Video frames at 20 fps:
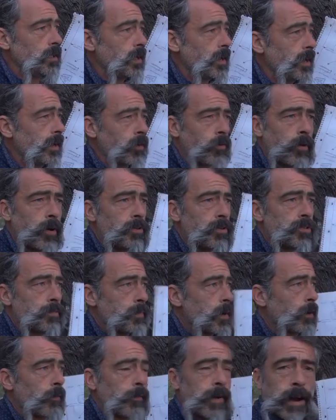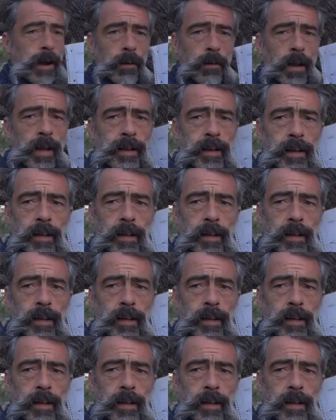increase the amount of air, like